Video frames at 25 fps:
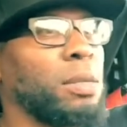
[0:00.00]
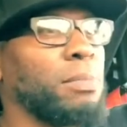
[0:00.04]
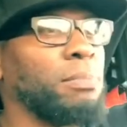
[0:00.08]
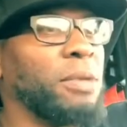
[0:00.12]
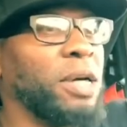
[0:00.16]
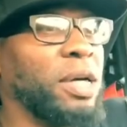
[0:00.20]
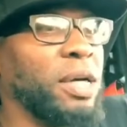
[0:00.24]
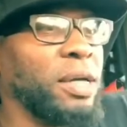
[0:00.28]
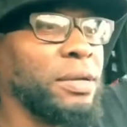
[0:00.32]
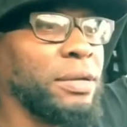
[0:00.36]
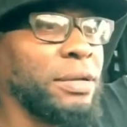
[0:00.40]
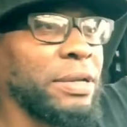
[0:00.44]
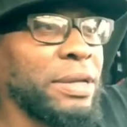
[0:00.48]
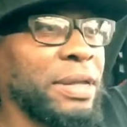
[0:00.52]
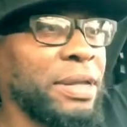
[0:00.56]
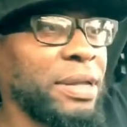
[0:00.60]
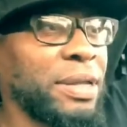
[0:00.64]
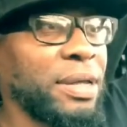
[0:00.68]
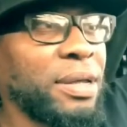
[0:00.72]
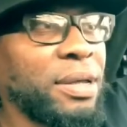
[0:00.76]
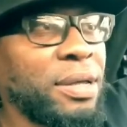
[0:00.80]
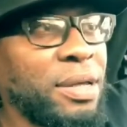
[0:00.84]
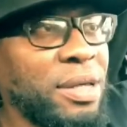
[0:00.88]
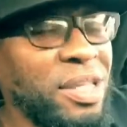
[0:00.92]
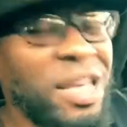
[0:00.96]
But
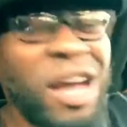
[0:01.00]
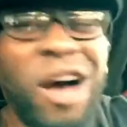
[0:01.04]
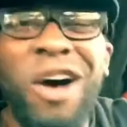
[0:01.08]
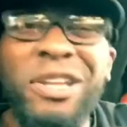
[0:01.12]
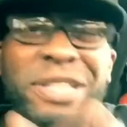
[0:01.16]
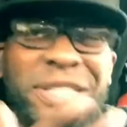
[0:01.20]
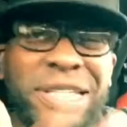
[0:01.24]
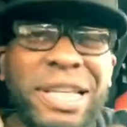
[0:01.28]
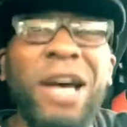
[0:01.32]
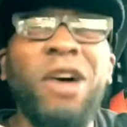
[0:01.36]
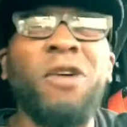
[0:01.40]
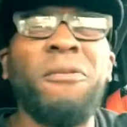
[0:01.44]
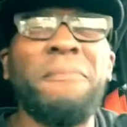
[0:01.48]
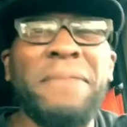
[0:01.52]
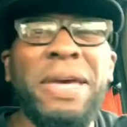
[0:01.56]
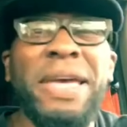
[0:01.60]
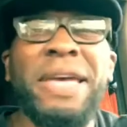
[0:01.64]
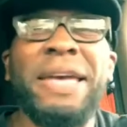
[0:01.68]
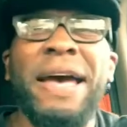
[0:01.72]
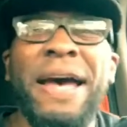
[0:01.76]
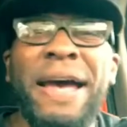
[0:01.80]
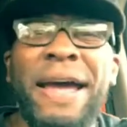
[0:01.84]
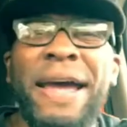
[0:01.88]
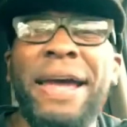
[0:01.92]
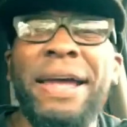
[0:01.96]
y'all tell
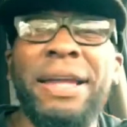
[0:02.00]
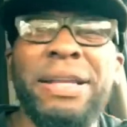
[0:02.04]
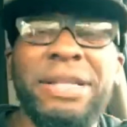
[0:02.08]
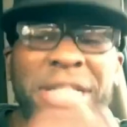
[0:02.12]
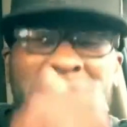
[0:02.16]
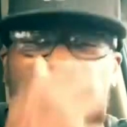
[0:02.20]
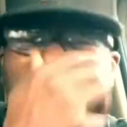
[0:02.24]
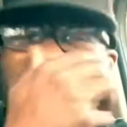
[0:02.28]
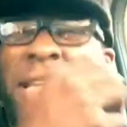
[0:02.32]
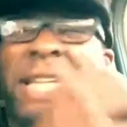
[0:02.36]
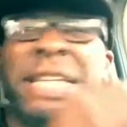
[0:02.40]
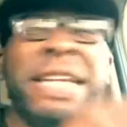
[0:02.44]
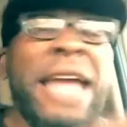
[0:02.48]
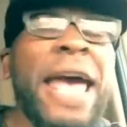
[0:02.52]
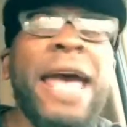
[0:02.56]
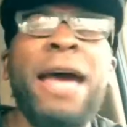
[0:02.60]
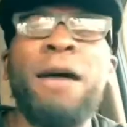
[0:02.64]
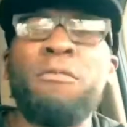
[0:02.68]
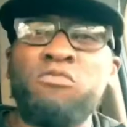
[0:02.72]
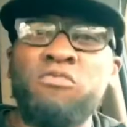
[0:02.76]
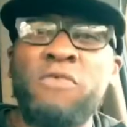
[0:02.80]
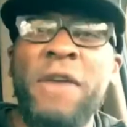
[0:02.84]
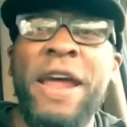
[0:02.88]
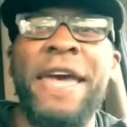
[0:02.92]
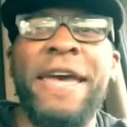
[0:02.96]
me, I ain't. This is a
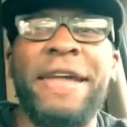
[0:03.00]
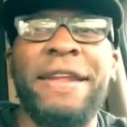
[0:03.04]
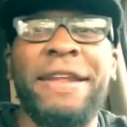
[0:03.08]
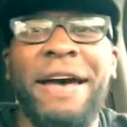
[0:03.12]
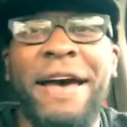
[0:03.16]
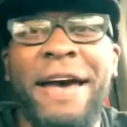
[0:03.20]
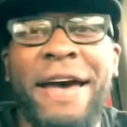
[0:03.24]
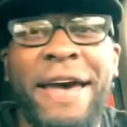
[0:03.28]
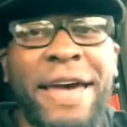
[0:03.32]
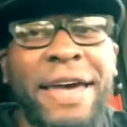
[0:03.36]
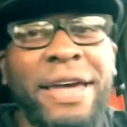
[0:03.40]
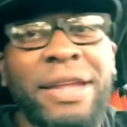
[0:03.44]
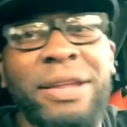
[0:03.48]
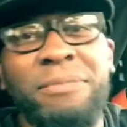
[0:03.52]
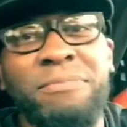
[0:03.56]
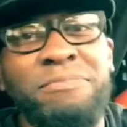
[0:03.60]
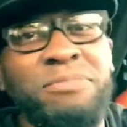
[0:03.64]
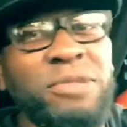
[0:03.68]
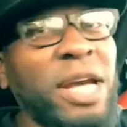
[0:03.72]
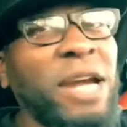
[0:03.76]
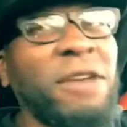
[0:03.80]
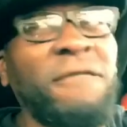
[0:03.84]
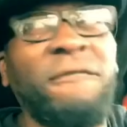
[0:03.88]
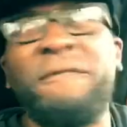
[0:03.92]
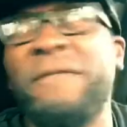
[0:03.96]
damn rant, I ain't.
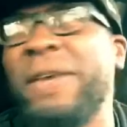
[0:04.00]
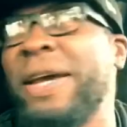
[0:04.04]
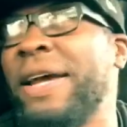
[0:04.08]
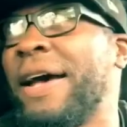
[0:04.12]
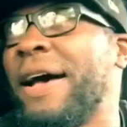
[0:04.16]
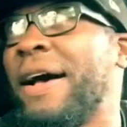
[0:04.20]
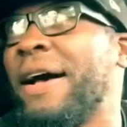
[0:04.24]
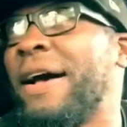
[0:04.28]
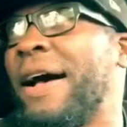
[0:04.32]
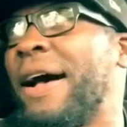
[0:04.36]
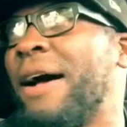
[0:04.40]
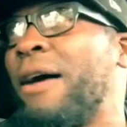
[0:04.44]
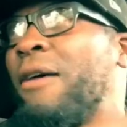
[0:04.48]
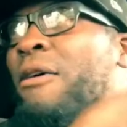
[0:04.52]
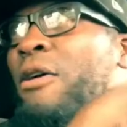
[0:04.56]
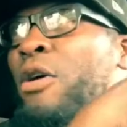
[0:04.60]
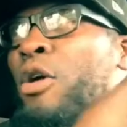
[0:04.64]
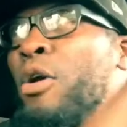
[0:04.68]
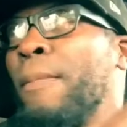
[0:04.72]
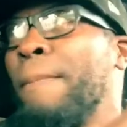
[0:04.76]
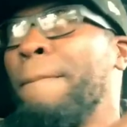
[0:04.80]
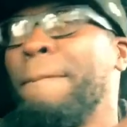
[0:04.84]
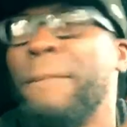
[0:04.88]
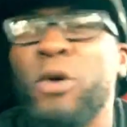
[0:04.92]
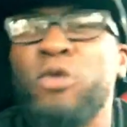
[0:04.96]
I'm trying to figure out how
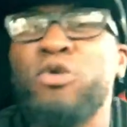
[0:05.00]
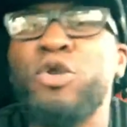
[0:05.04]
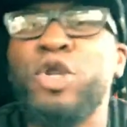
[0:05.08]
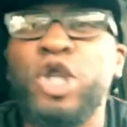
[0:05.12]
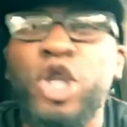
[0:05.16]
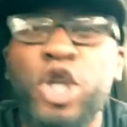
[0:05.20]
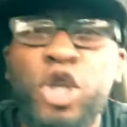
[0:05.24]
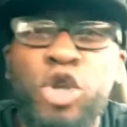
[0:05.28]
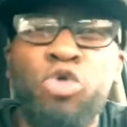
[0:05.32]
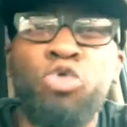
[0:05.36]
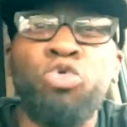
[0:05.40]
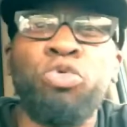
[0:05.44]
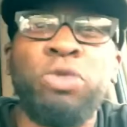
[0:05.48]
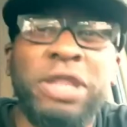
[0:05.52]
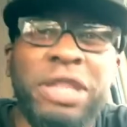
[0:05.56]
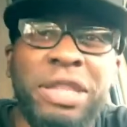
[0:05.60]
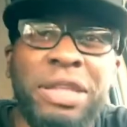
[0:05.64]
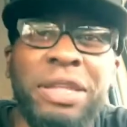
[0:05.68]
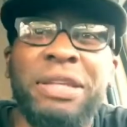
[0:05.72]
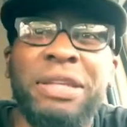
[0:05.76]
most of you,